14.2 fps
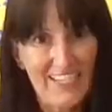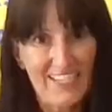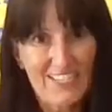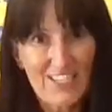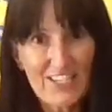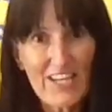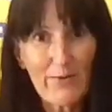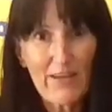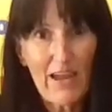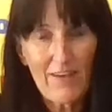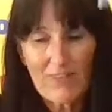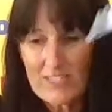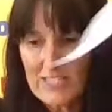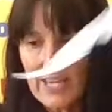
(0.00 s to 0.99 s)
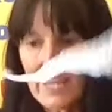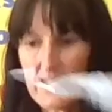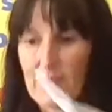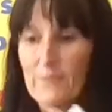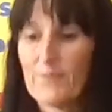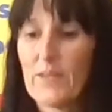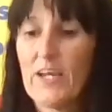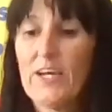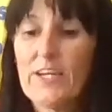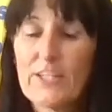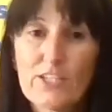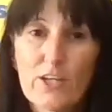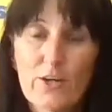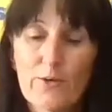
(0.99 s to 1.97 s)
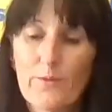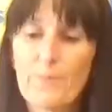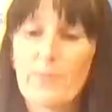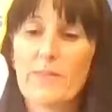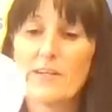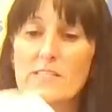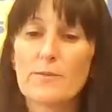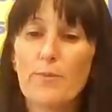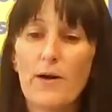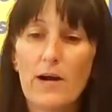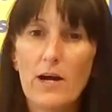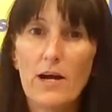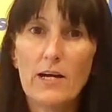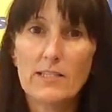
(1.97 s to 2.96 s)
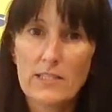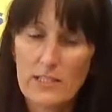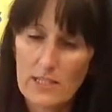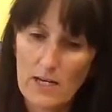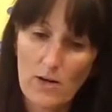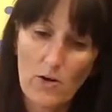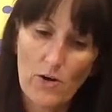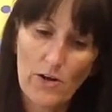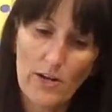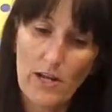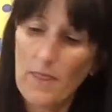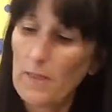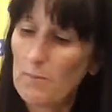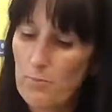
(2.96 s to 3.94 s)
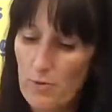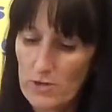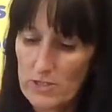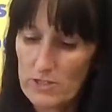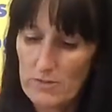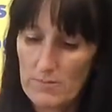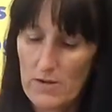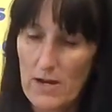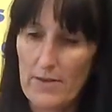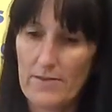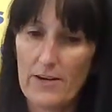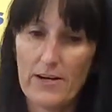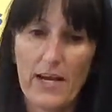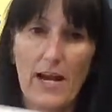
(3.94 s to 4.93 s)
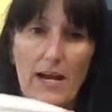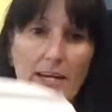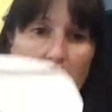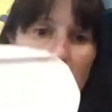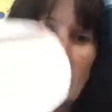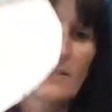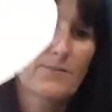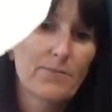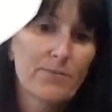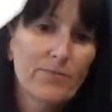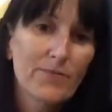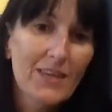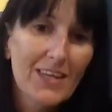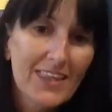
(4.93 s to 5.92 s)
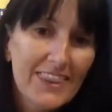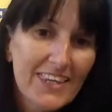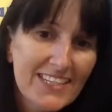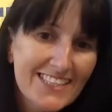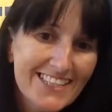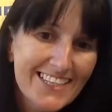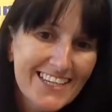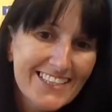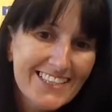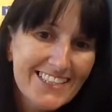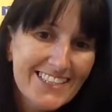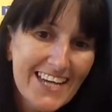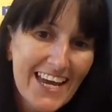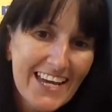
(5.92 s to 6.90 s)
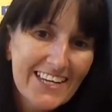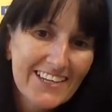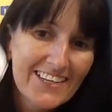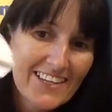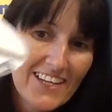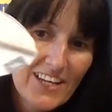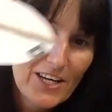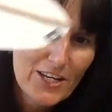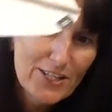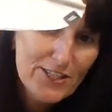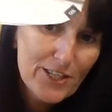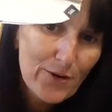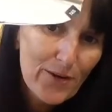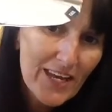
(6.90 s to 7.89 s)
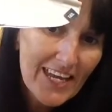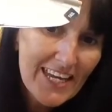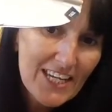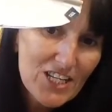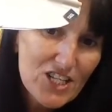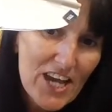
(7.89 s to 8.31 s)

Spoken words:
So now we have our tail. So there's a part on the bottom of our kite that says tail. So each